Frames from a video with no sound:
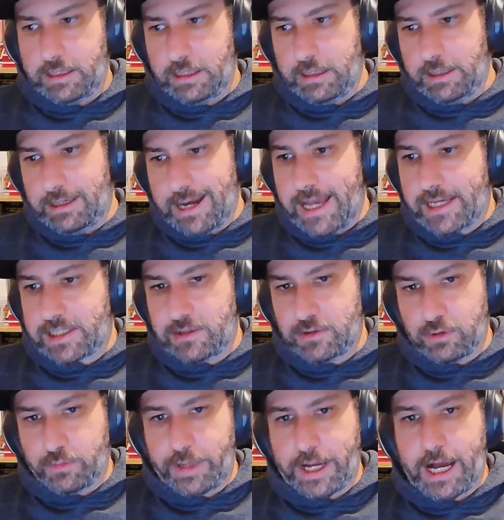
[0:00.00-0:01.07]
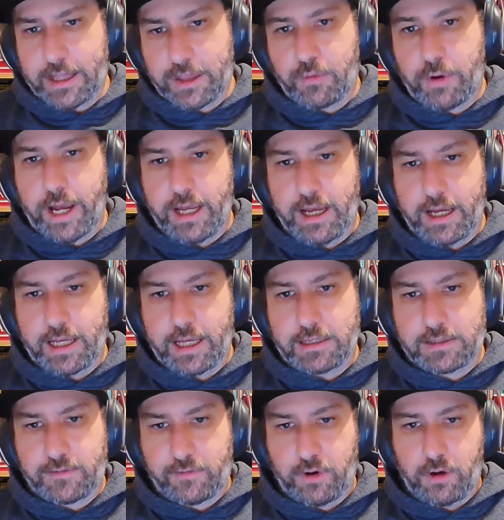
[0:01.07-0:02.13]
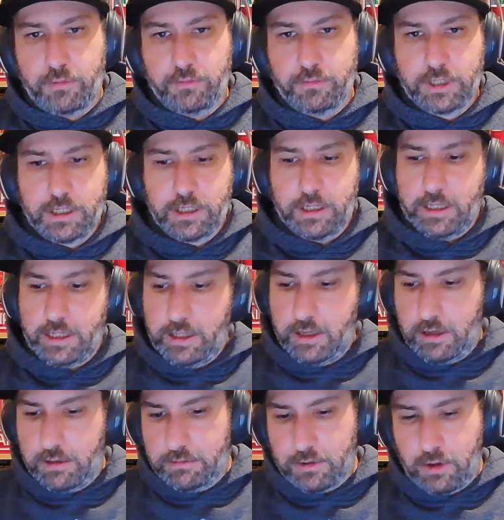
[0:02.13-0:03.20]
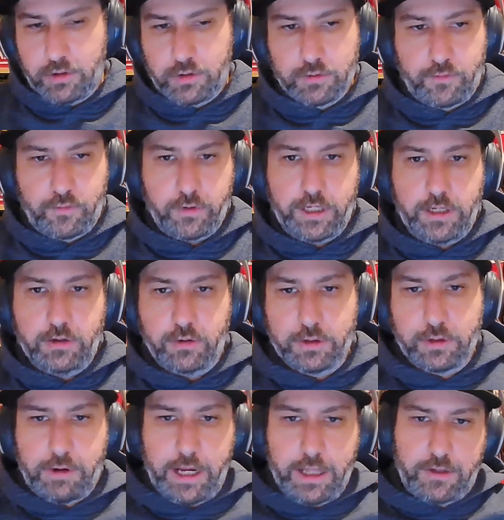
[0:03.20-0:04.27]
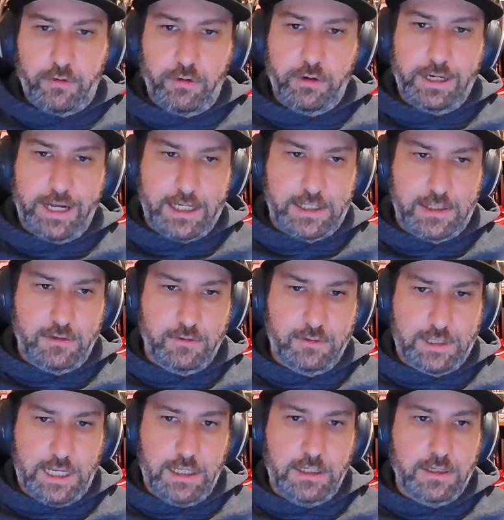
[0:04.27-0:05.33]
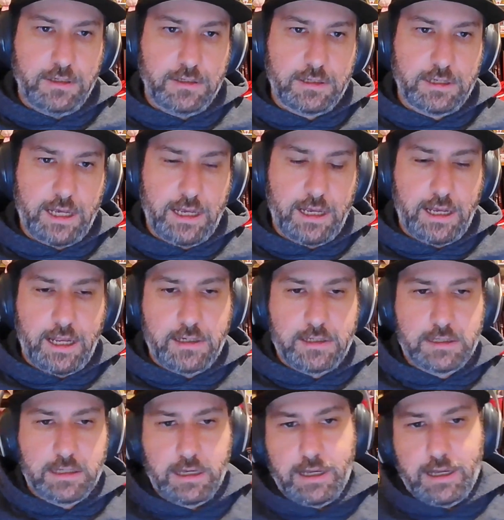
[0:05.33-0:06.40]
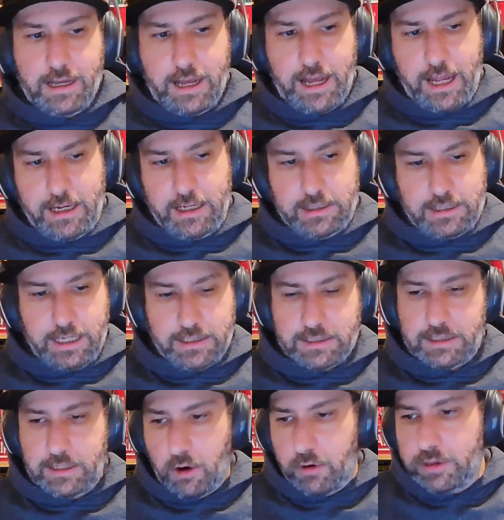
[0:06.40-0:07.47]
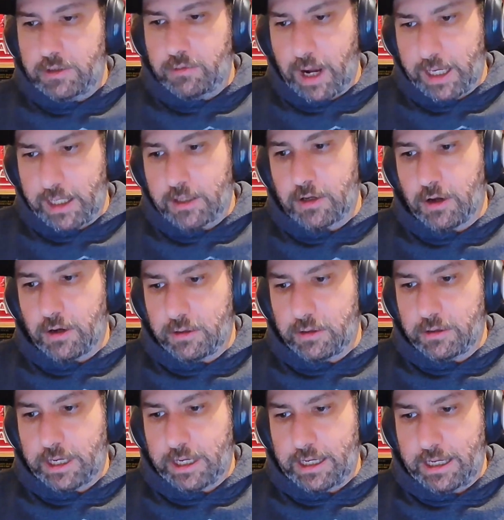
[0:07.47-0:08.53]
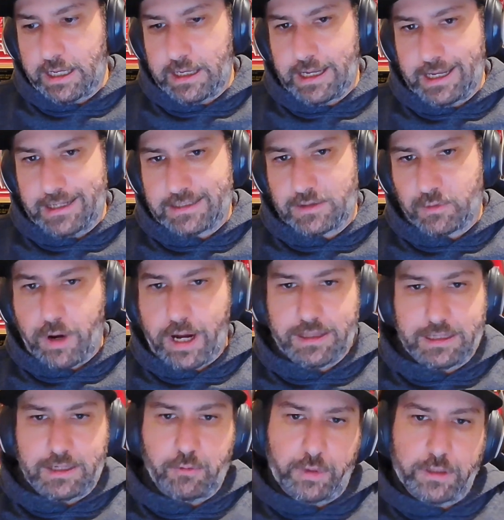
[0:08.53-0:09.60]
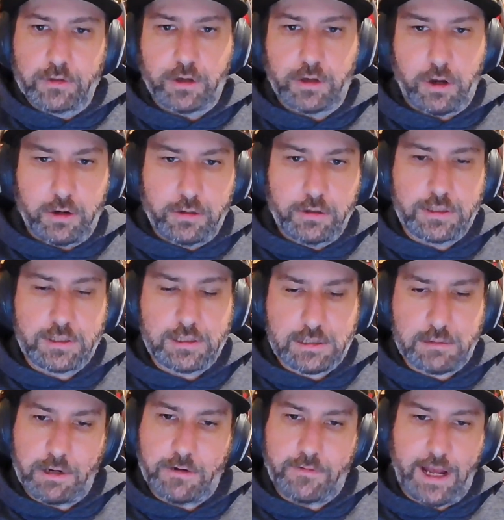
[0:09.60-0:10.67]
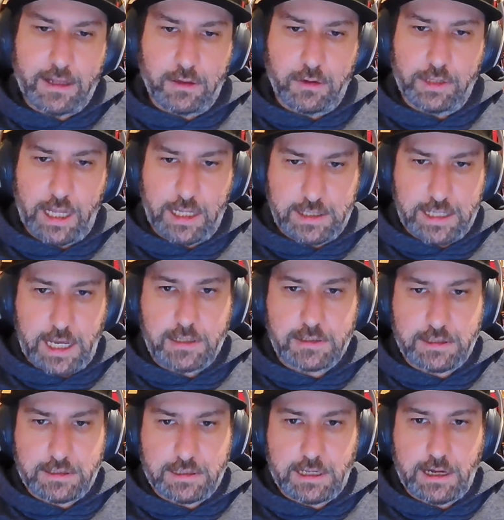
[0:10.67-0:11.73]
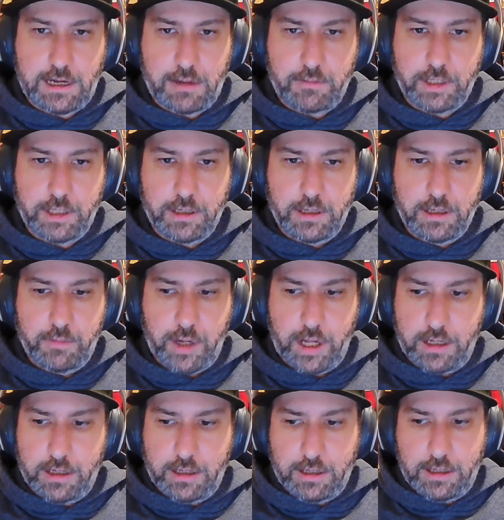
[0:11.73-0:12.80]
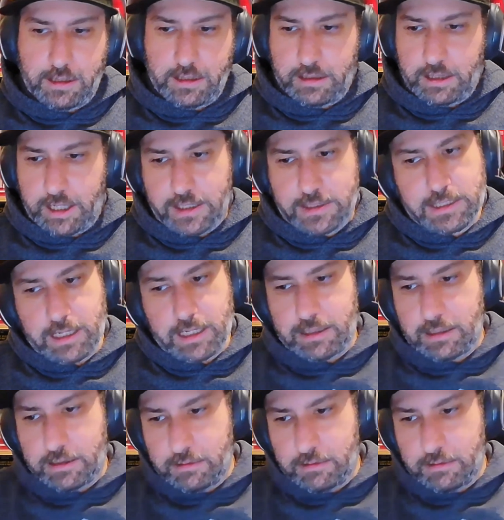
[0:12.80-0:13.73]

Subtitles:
national pathway, I guess, from local footy all the way through to national seniors. And it's the only way to go. It's the way that it will go. It's just a matter of how long that takes to set up. But like I said,